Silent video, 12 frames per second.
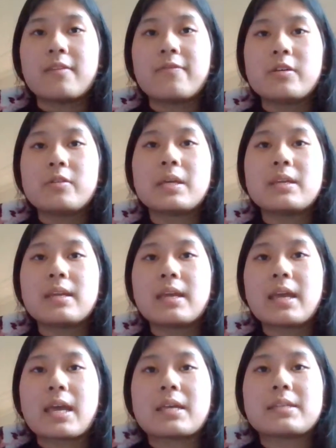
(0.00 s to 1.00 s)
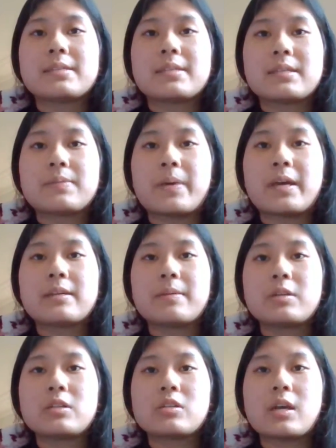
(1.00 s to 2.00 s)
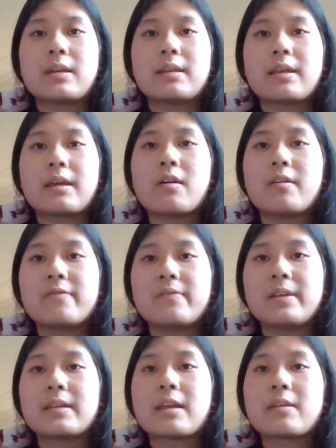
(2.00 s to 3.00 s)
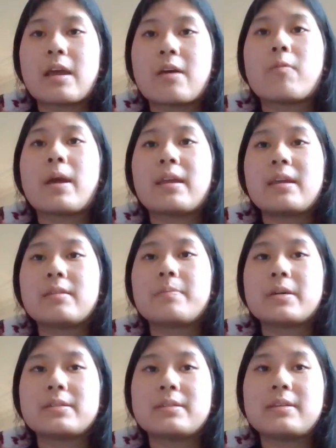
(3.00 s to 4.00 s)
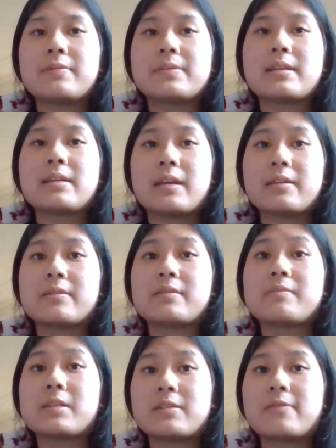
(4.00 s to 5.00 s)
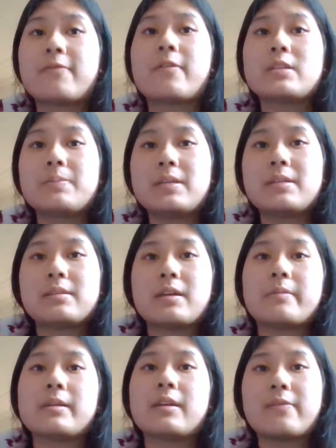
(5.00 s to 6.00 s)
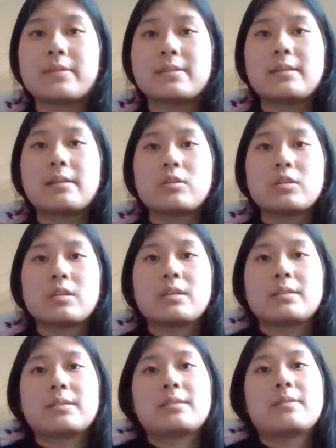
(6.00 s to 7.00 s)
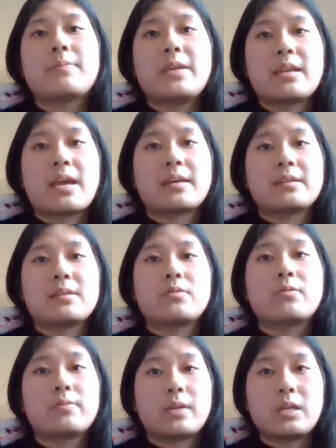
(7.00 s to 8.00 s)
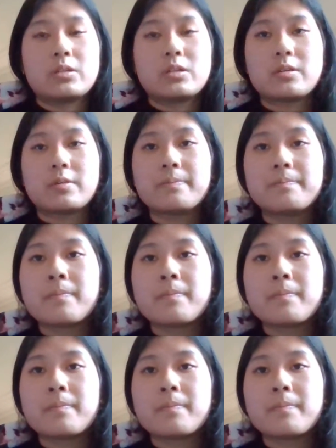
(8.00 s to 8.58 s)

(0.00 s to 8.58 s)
The film indicates this by demonstrating that conflict and weighing the positives and negatives must first be determined if a solution is to be enacted or reached.